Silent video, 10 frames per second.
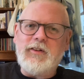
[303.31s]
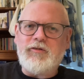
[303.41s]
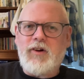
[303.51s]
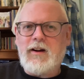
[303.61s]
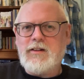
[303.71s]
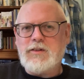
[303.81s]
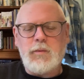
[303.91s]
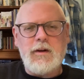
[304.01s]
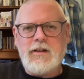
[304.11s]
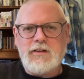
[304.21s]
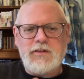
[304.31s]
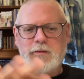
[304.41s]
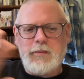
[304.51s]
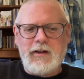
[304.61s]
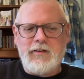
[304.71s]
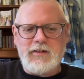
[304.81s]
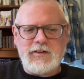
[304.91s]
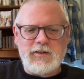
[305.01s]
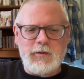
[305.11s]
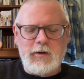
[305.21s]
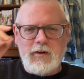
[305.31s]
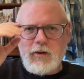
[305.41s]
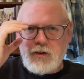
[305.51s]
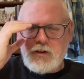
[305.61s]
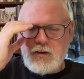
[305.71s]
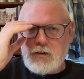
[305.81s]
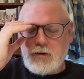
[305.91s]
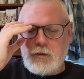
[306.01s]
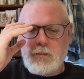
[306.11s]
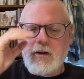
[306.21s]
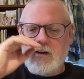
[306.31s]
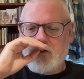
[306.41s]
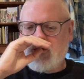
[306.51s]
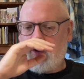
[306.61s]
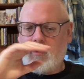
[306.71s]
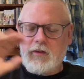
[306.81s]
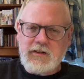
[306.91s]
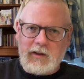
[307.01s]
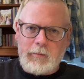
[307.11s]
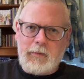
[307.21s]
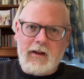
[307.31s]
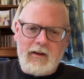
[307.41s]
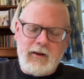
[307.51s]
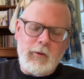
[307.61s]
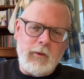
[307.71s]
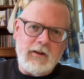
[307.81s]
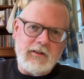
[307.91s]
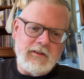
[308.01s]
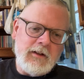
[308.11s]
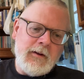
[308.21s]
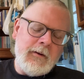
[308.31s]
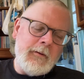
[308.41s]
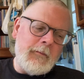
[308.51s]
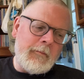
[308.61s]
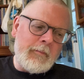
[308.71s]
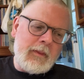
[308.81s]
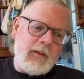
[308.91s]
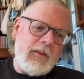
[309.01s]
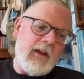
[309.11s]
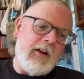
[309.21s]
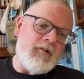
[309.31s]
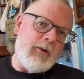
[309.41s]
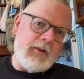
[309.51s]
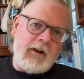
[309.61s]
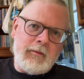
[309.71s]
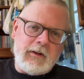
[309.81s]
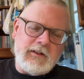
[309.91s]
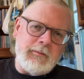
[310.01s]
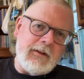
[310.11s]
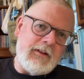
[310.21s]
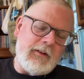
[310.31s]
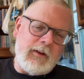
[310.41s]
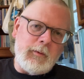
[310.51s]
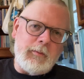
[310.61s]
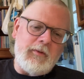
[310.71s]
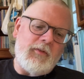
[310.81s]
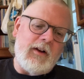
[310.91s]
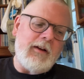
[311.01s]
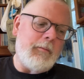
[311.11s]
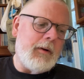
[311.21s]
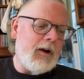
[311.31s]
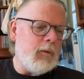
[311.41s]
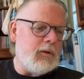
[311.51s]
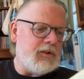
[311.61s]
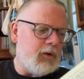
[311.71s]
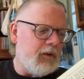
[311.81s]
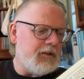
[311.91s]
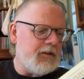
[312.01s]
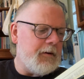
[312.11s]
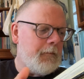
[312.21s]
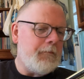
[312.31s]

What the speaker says: dragon's wings on pictures and so on look completely wrong, these little bat-like wings. And the aerodynamics mean that they would be flying backwards all the time.